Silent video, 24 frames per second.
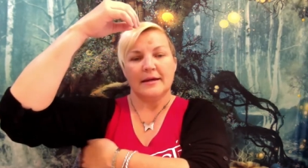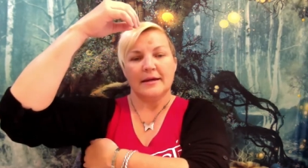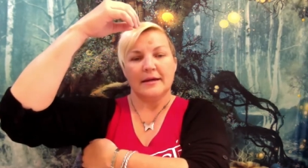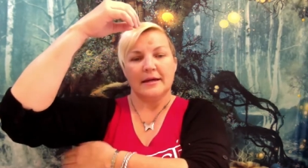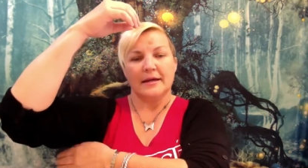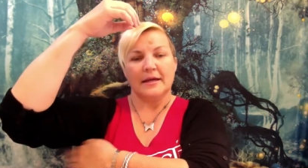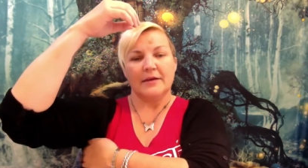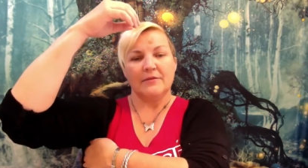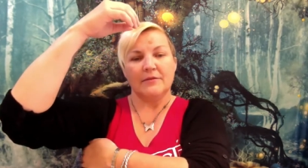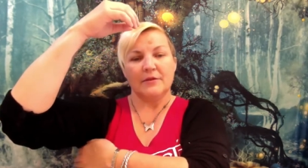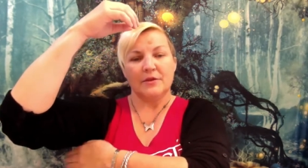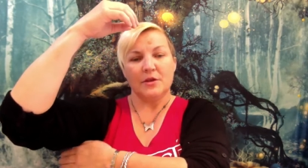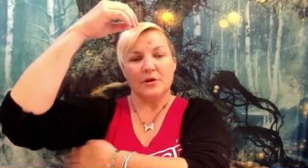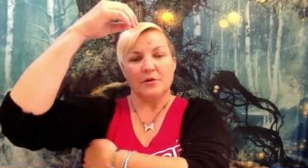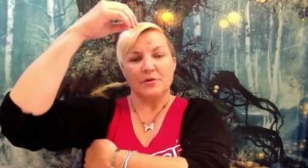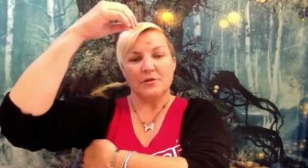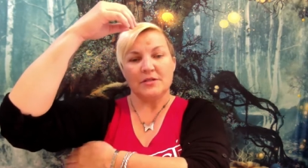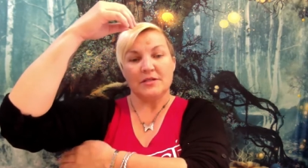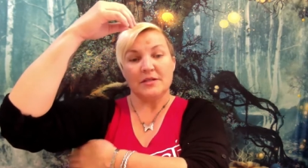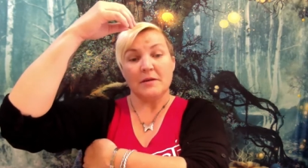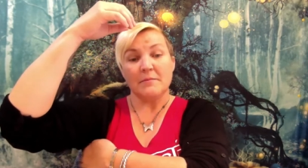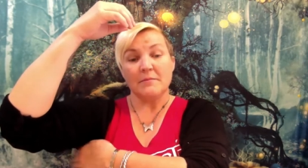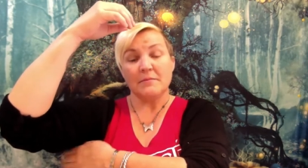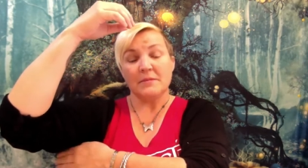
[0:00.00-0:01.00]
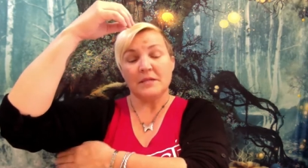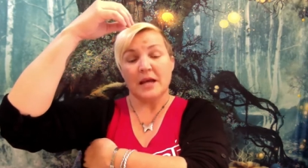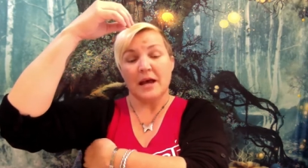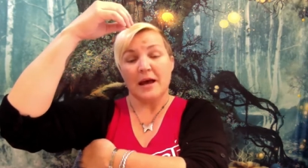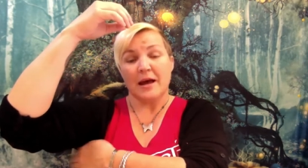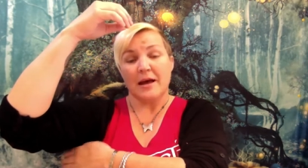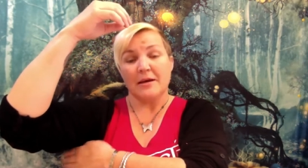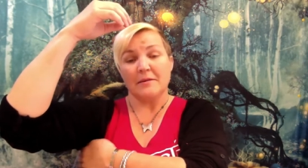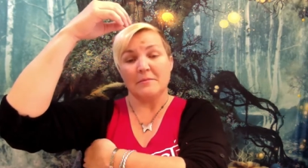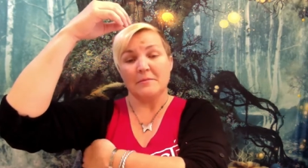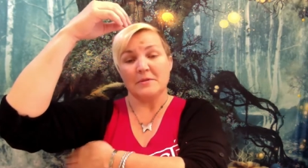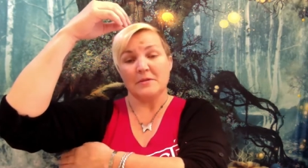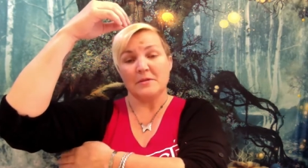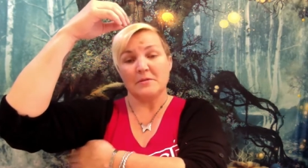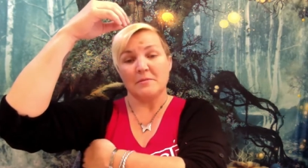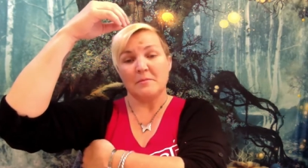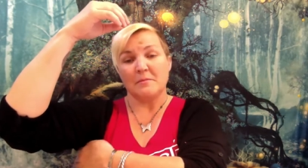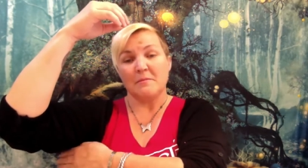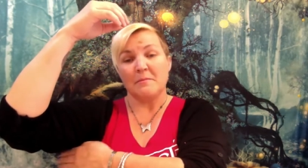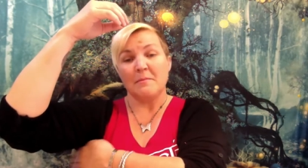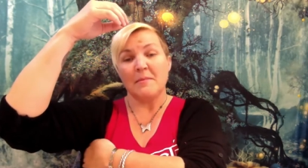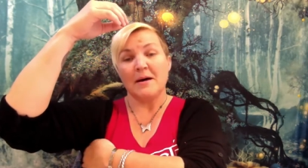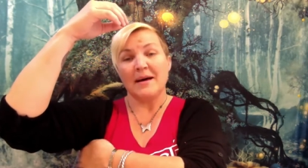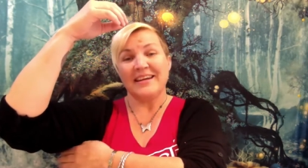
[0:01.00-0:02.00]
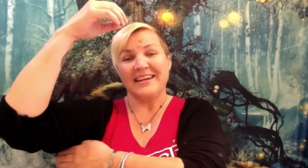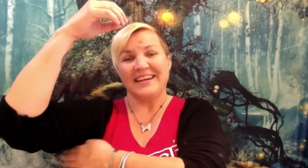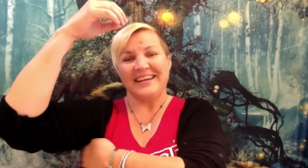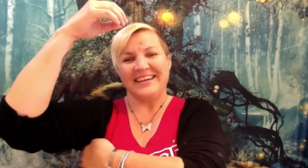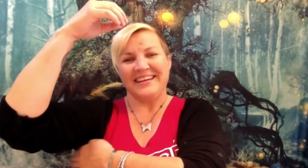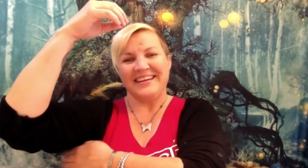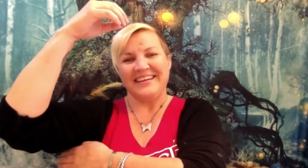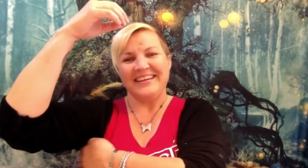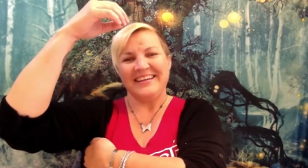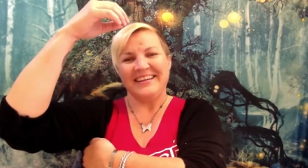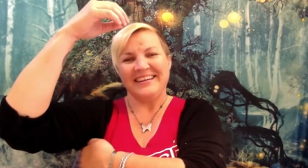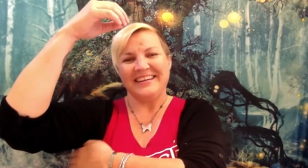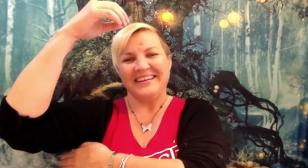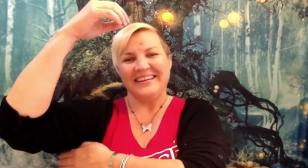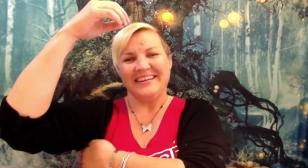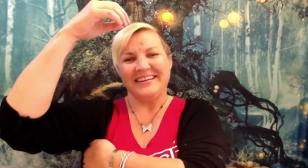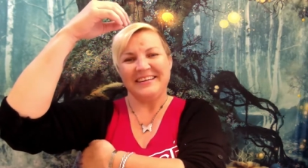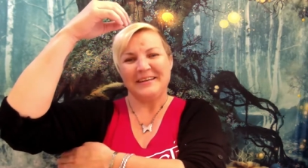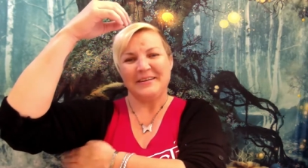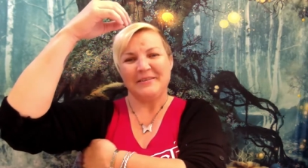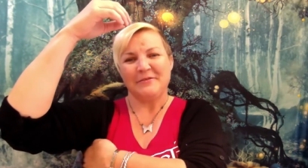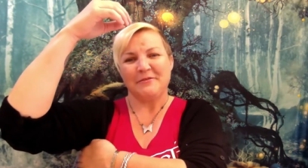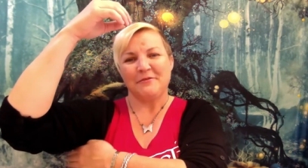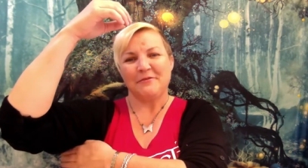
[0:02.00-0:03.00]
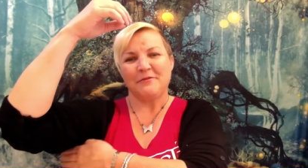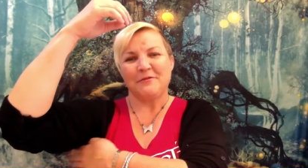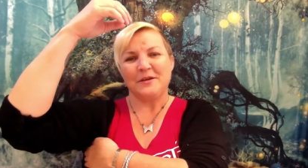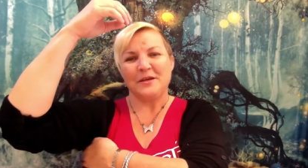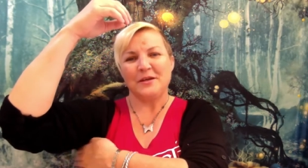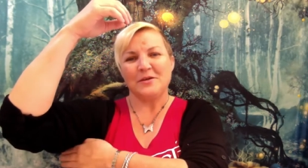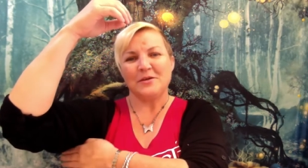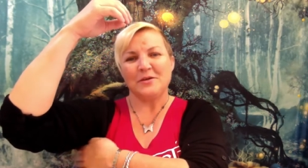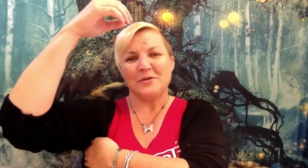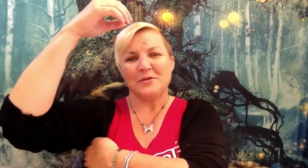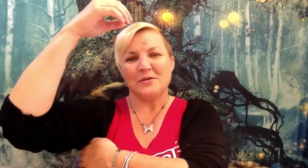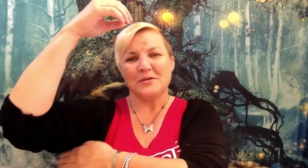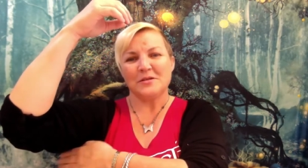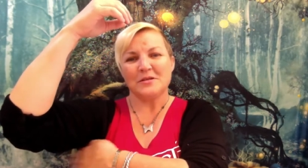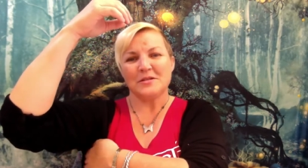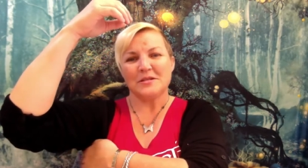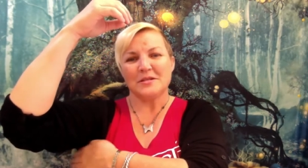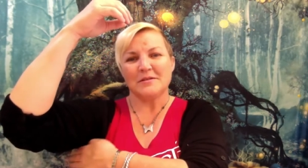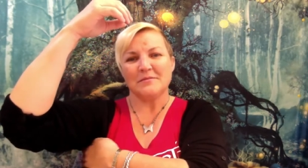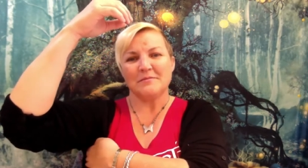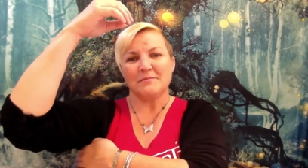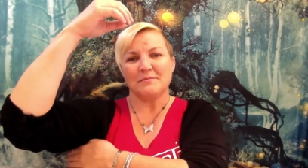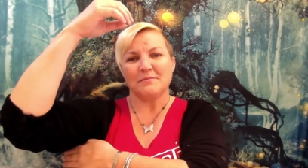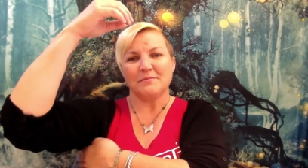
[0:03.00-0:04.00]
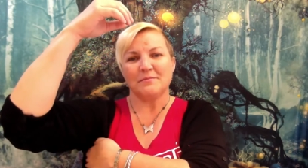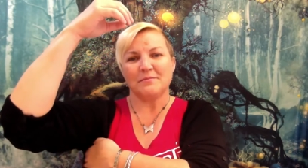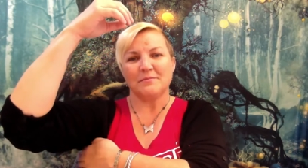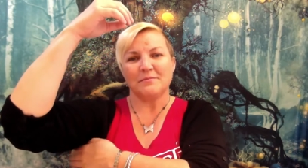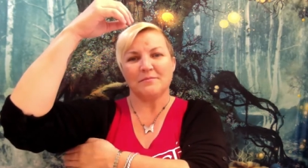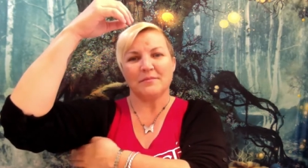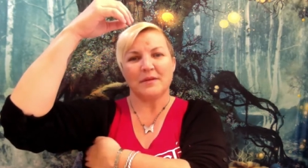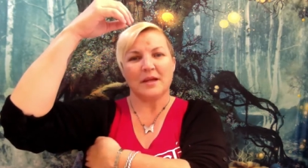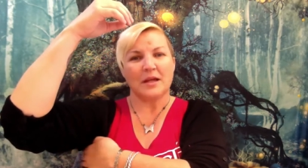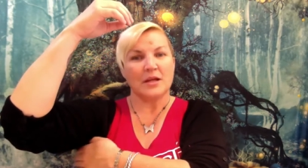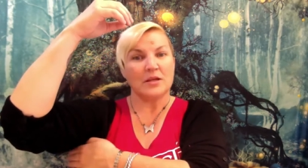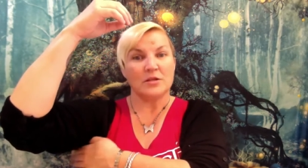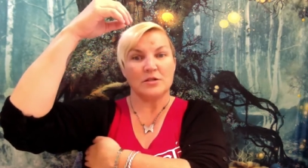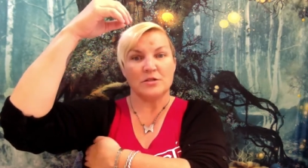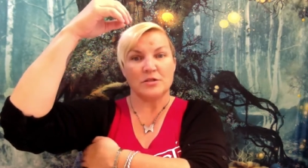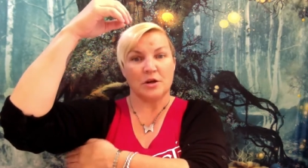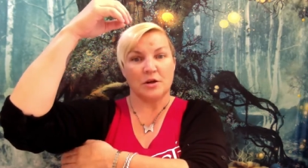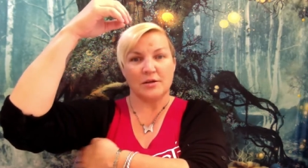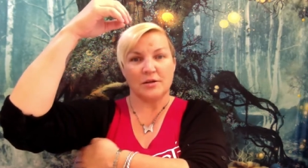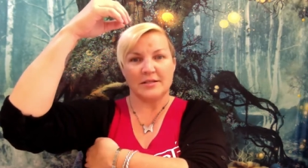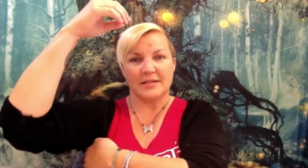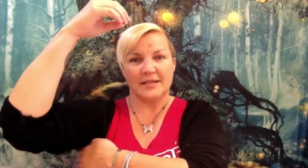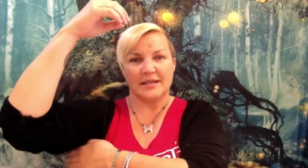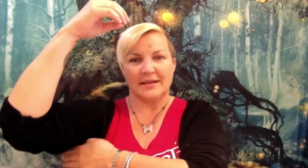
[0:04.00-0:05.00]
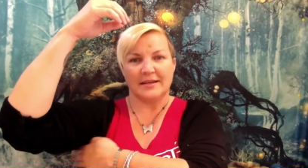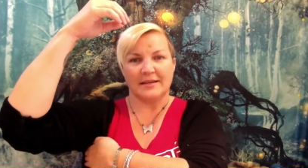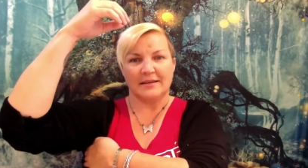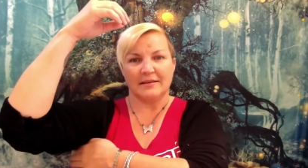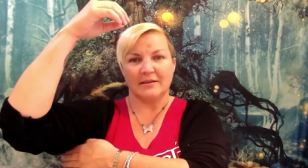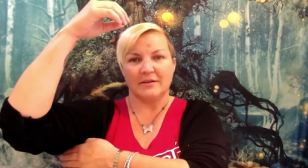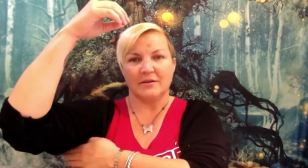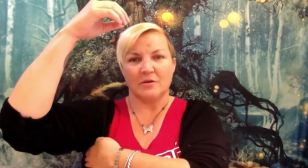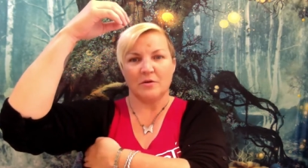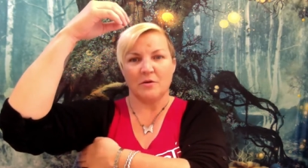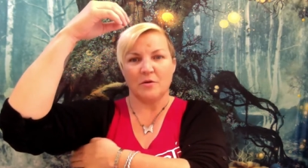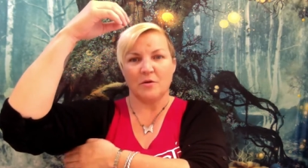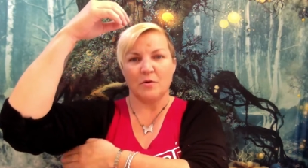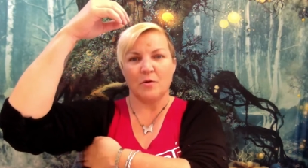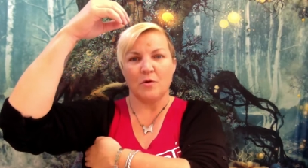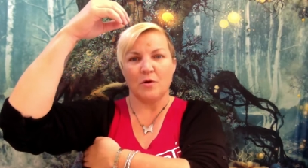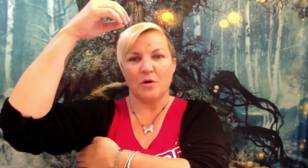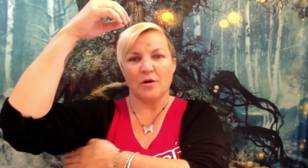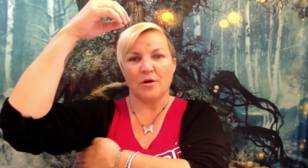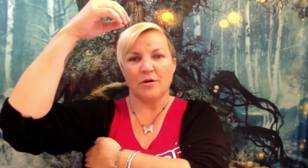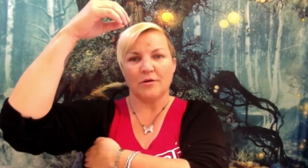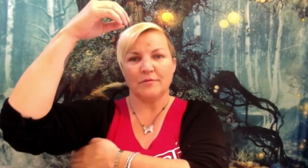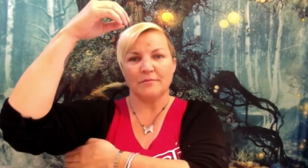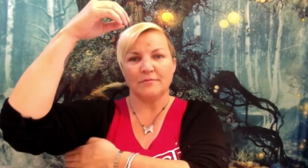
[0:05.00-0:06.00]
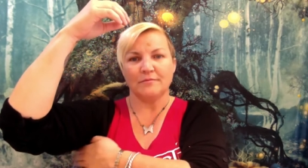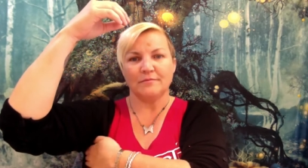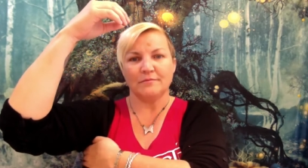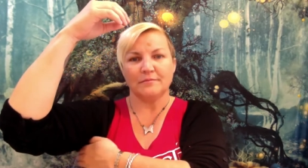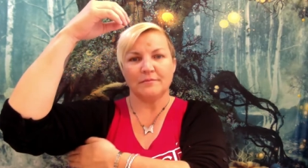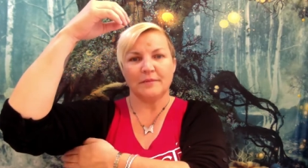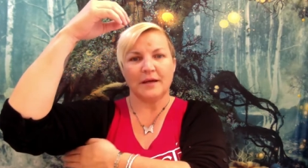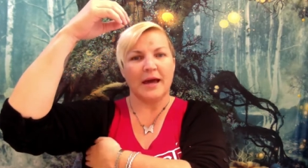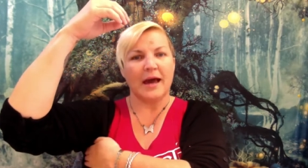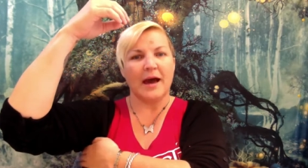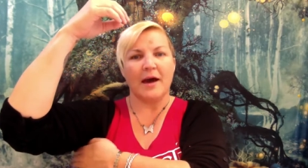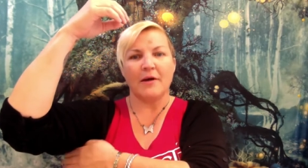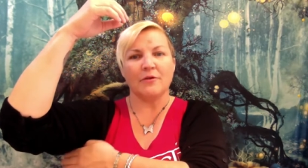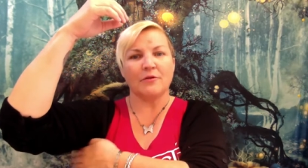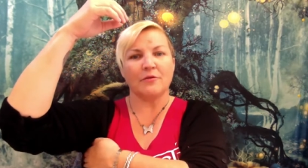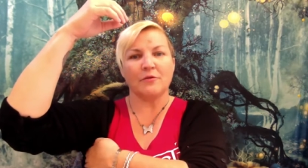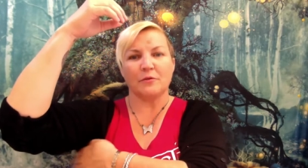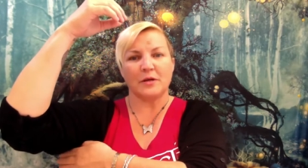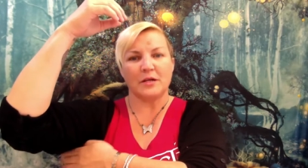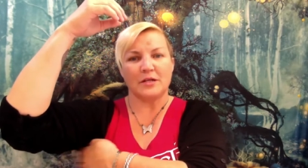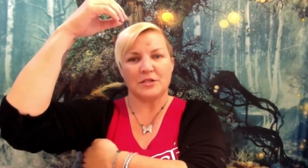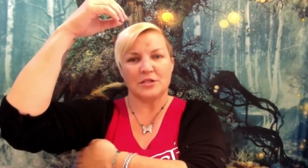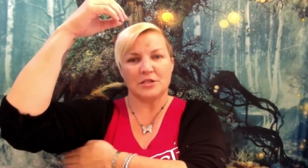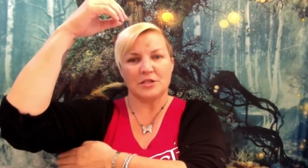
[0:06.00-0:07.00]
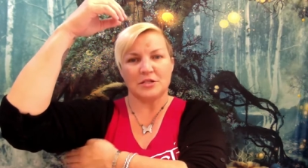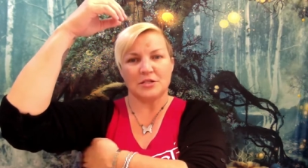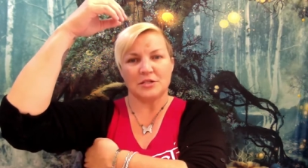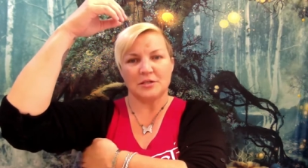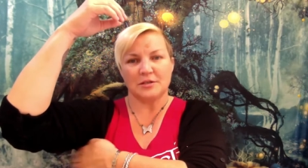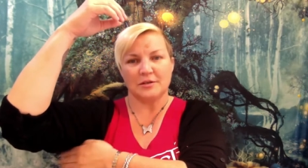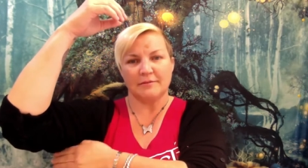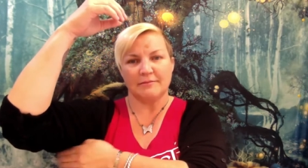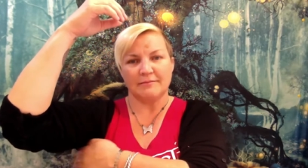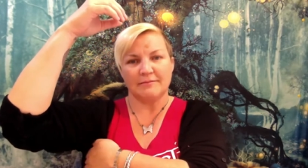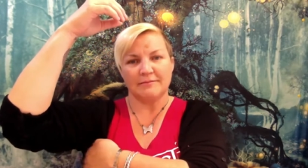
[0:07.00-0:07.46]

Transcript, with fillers: Even though sometimes money feels daunting or out of reach,